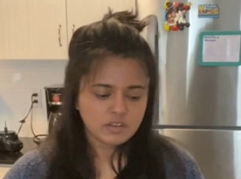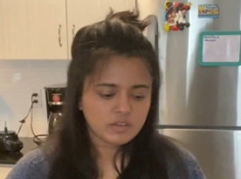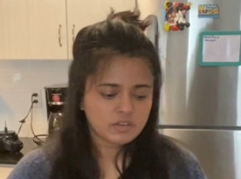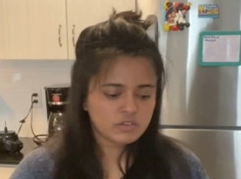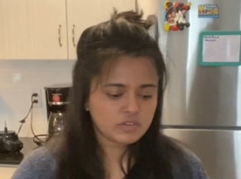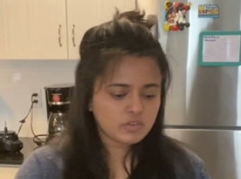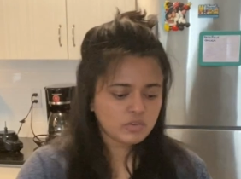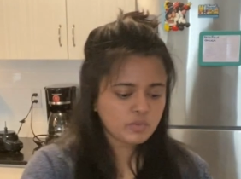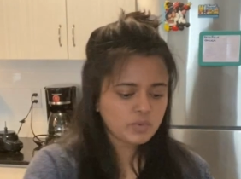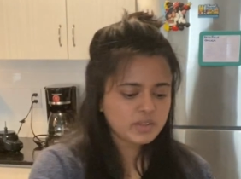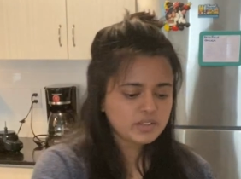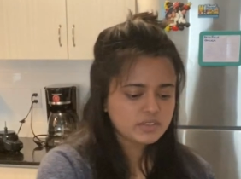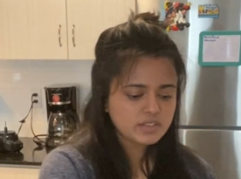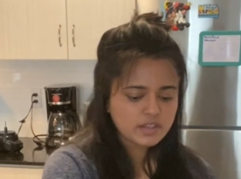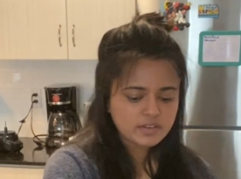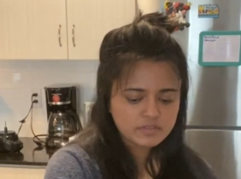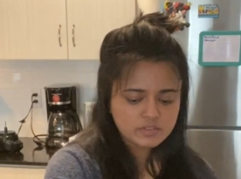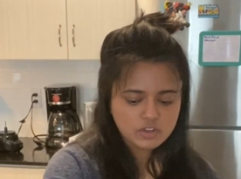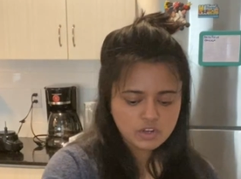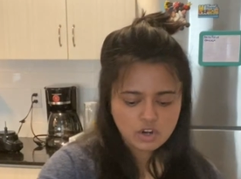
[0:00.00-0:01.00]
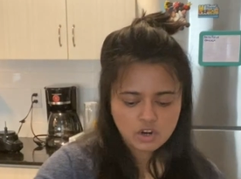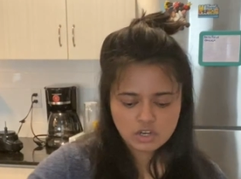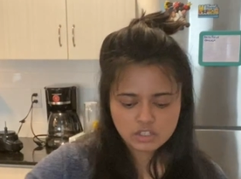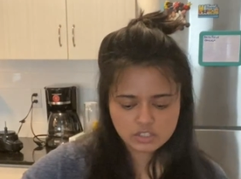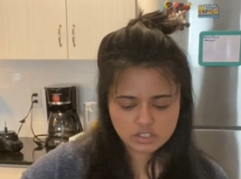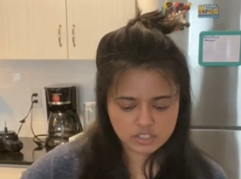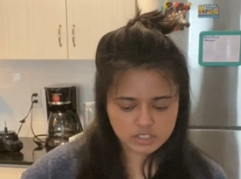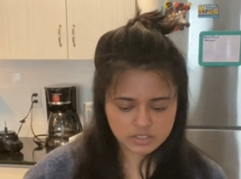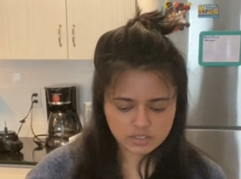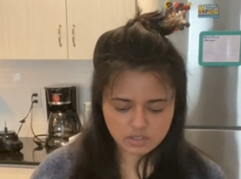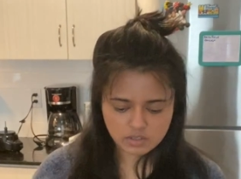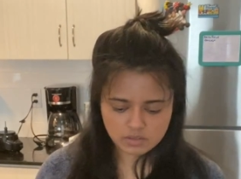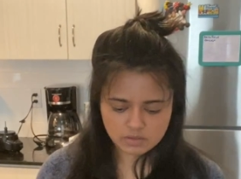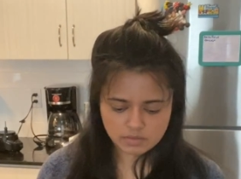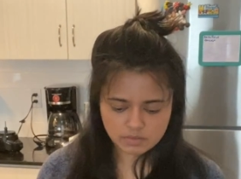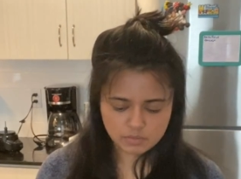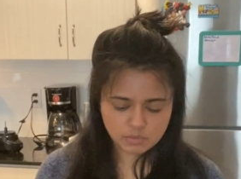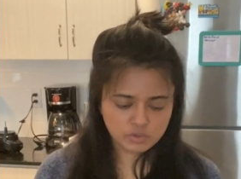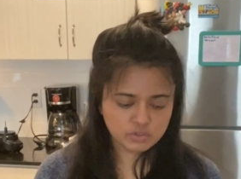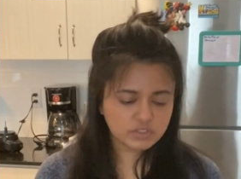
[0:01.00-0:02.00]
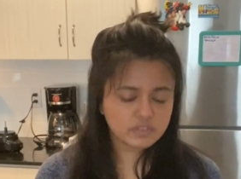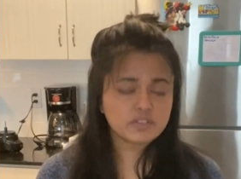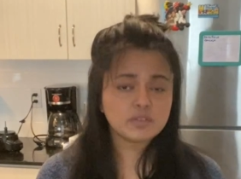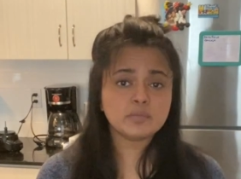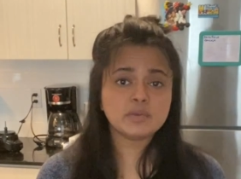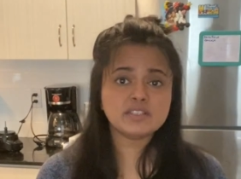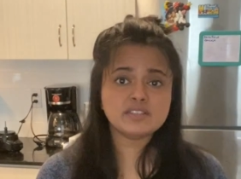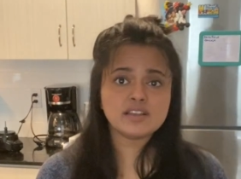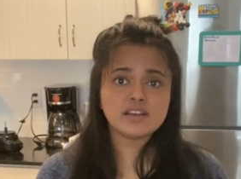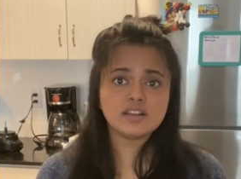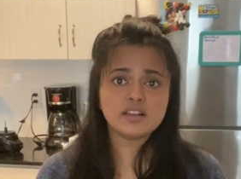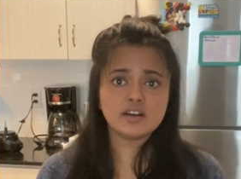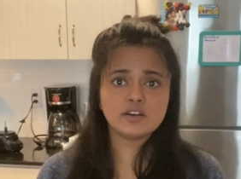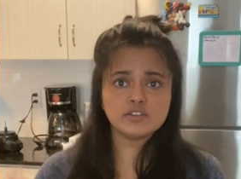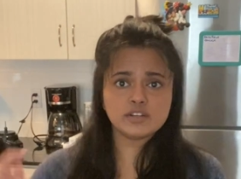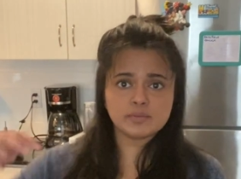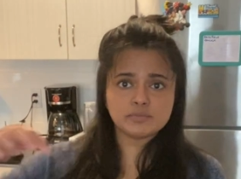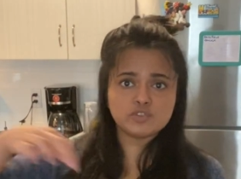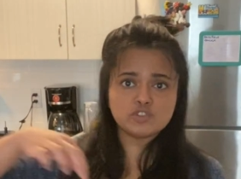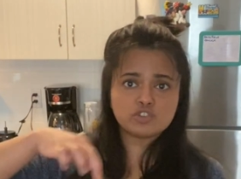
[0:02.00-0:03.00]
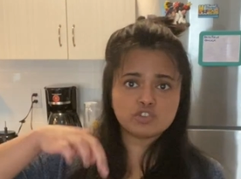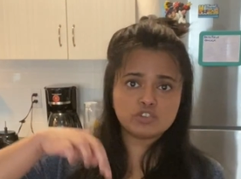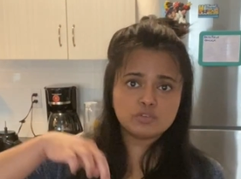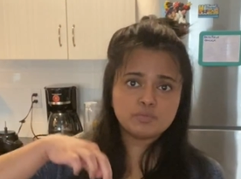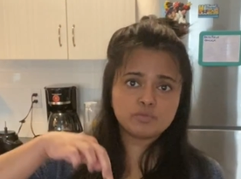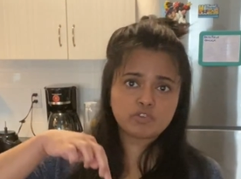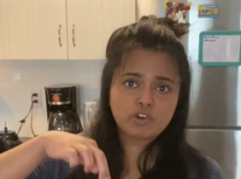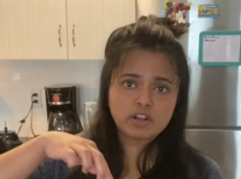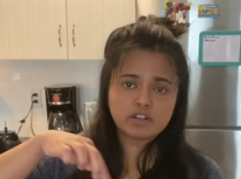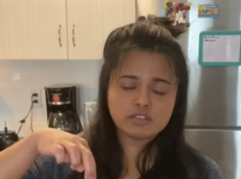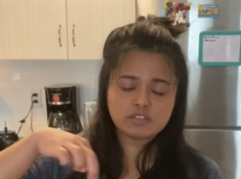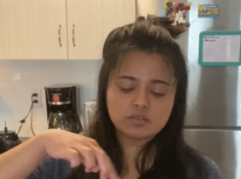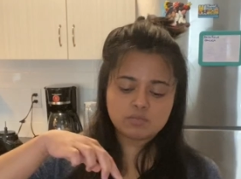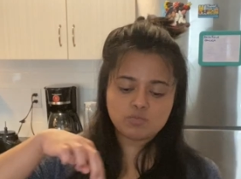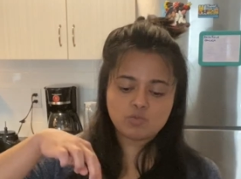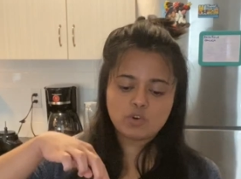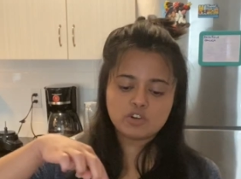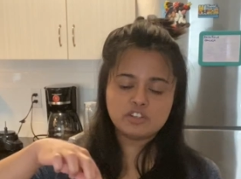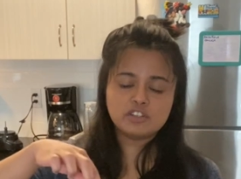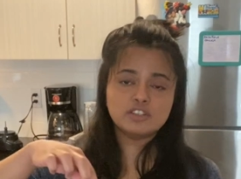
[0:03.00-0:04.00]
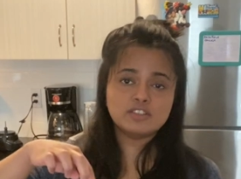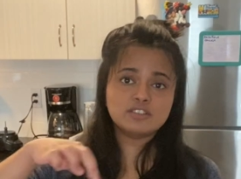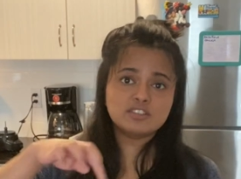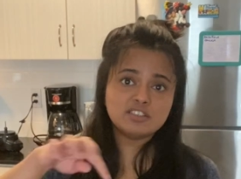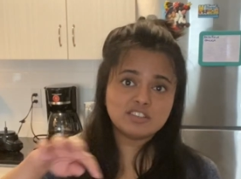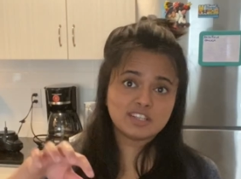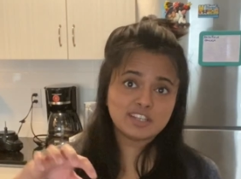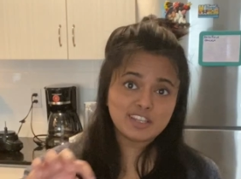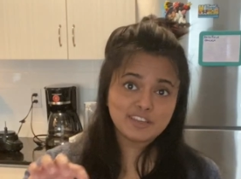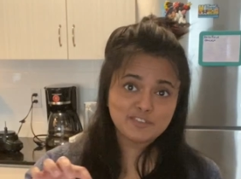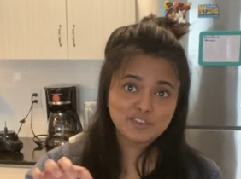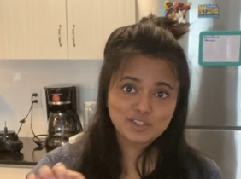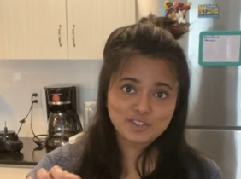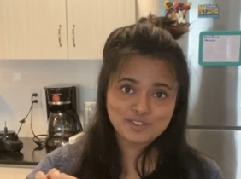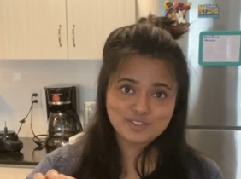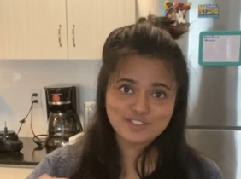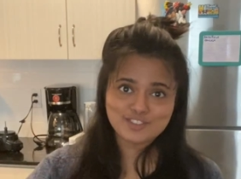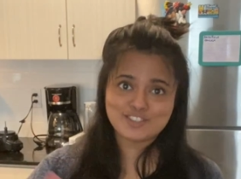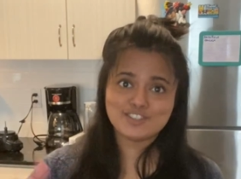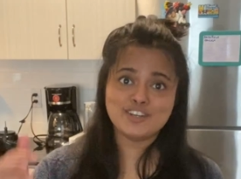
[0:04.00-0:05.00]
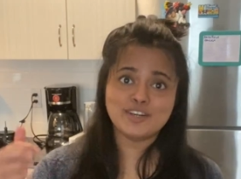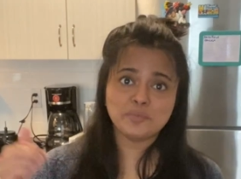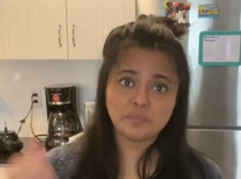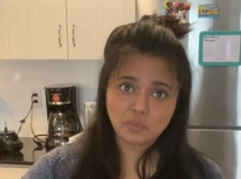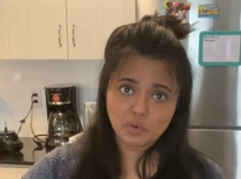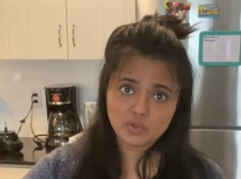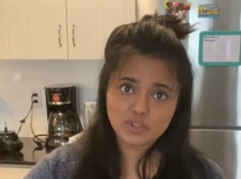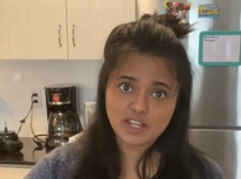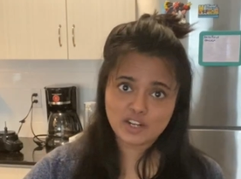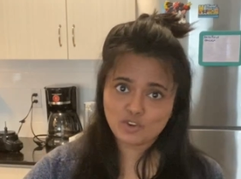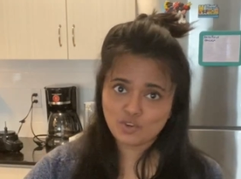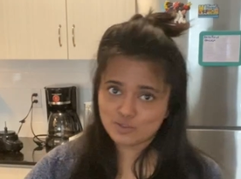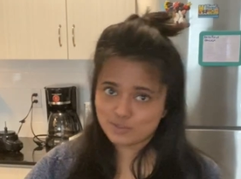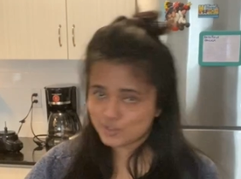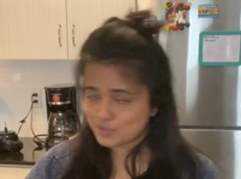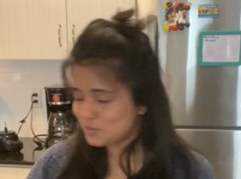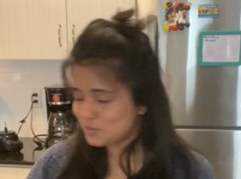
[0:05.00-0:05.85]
So once I've got most of the masala out, I'm just going to run some water in this and give it a good stir and pour that also